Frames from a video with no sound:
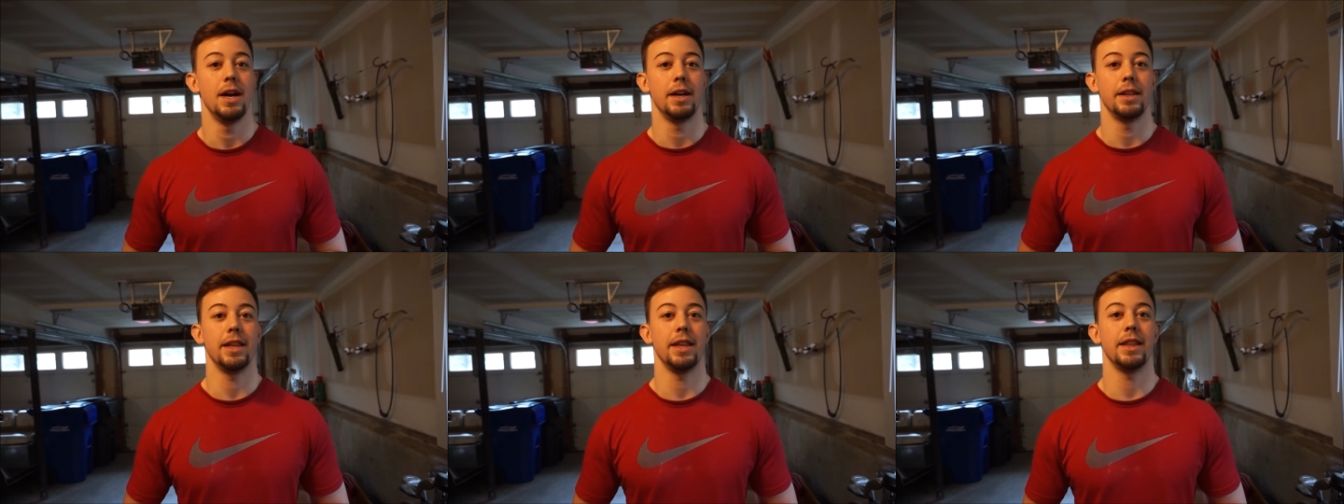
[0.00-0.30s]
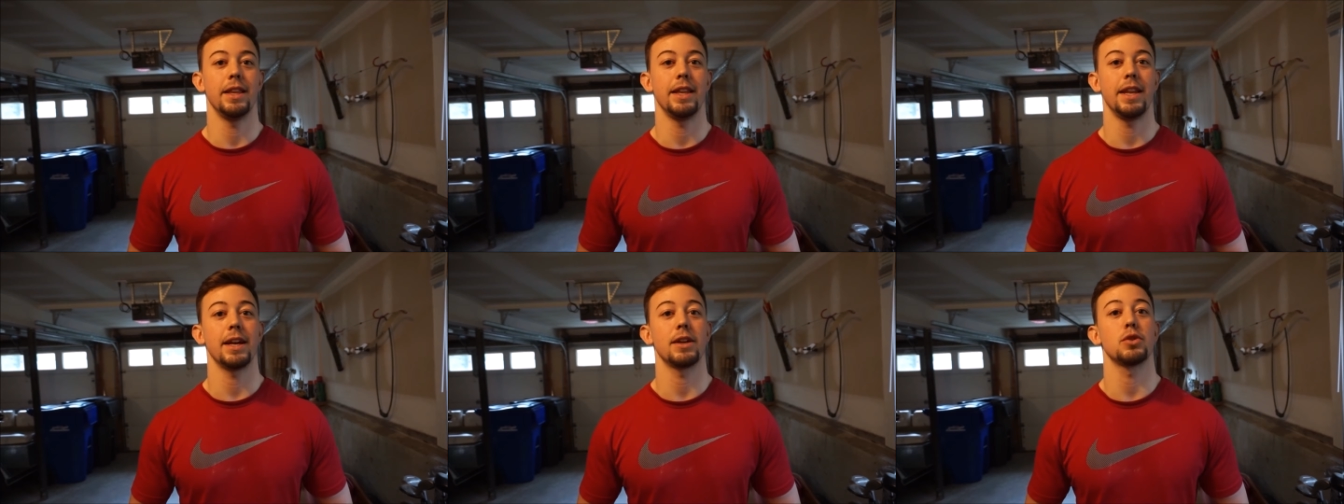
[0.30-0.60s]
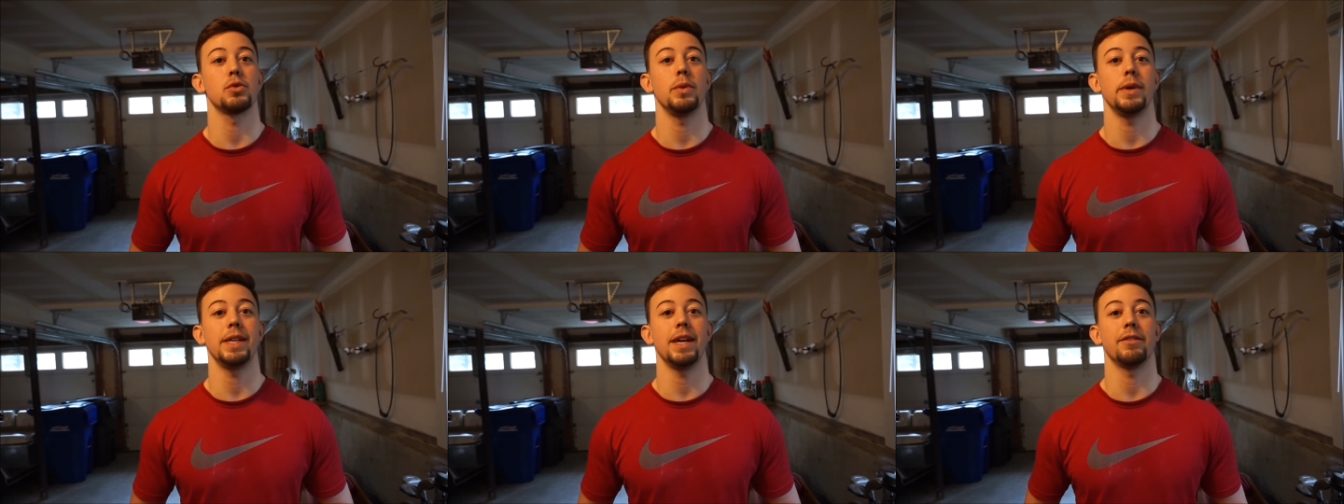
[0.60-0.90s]
Then the
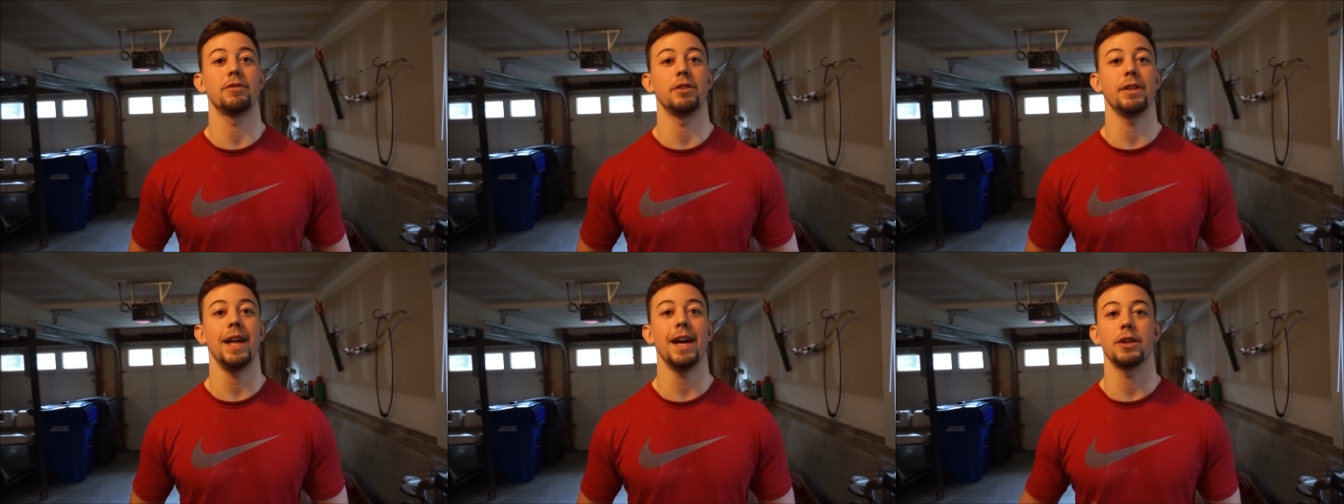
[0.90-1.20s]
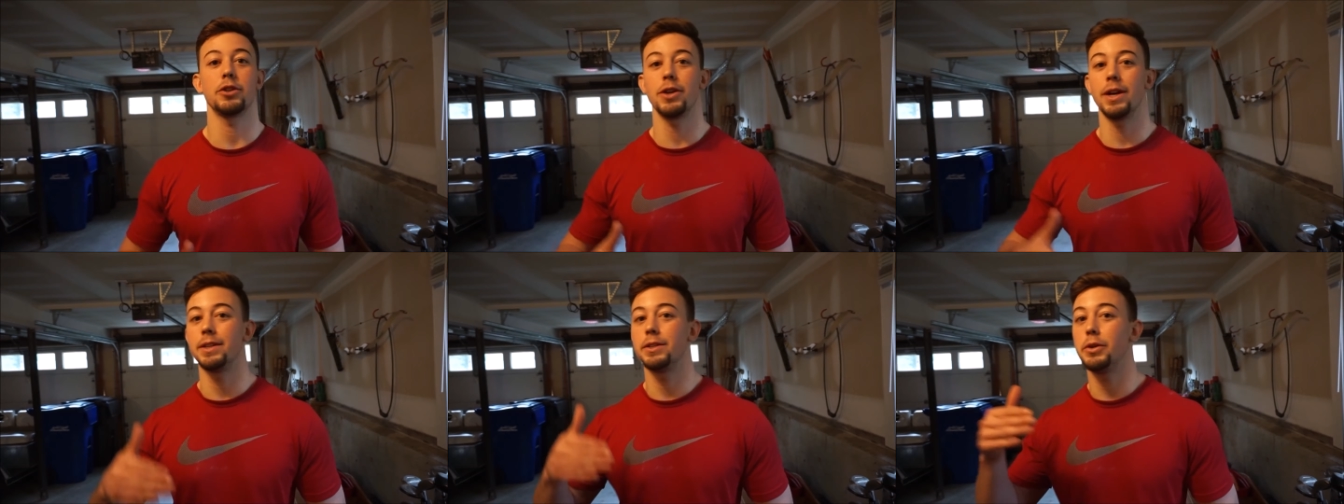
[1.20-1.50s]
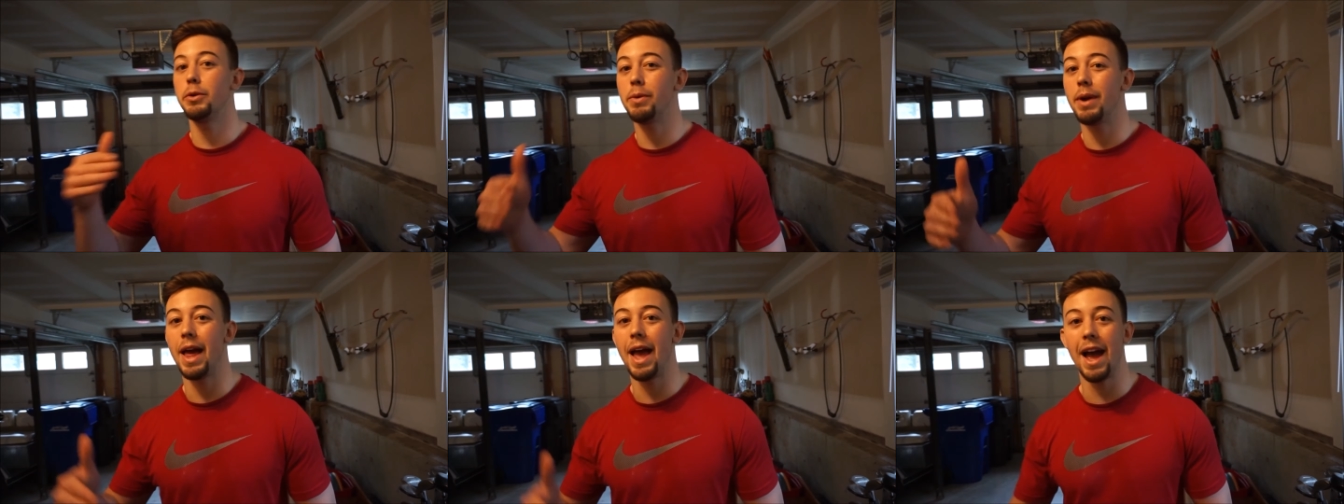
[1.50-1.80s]
next week after that, try
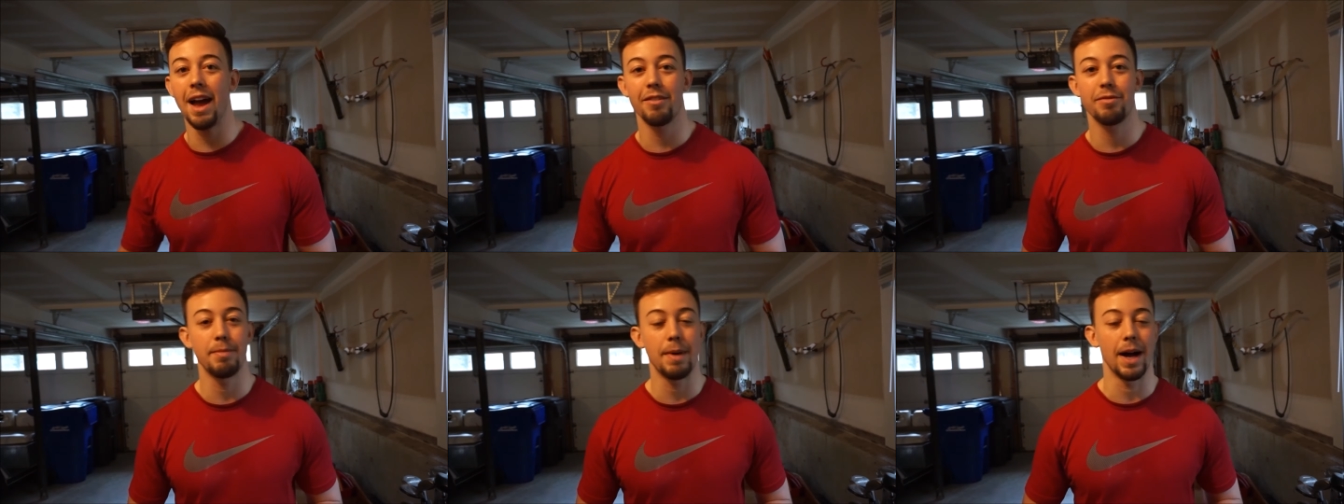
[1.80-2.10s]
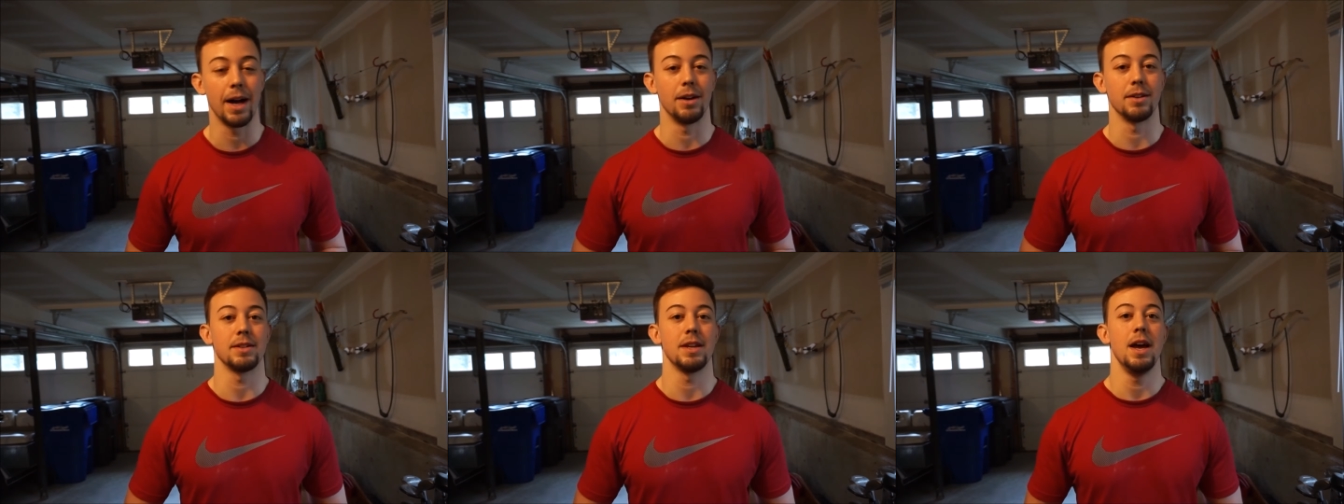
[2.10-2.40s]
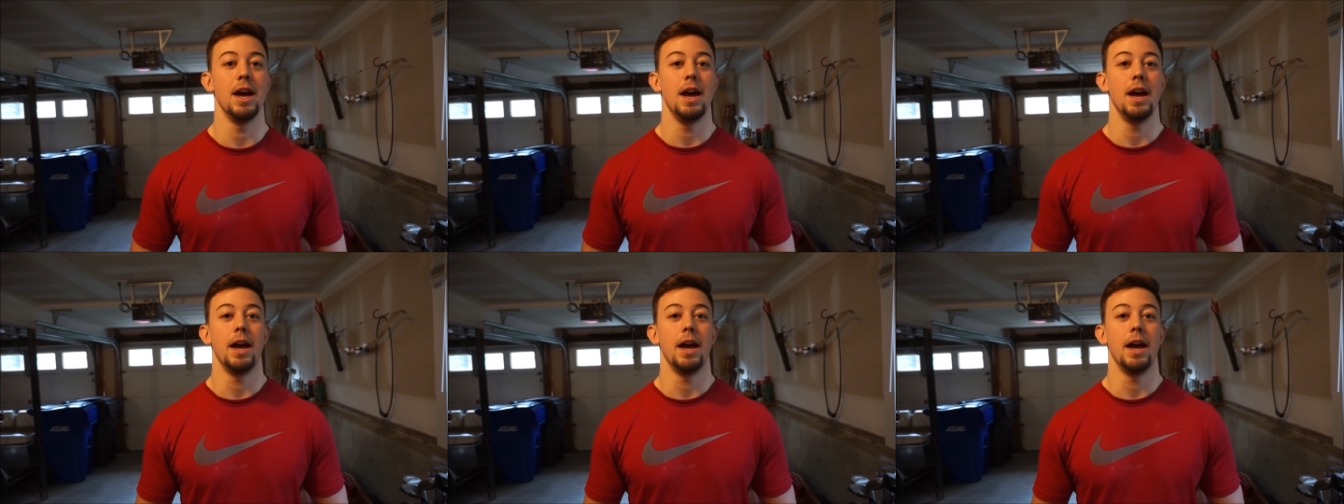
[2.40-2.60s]
two and a half miles,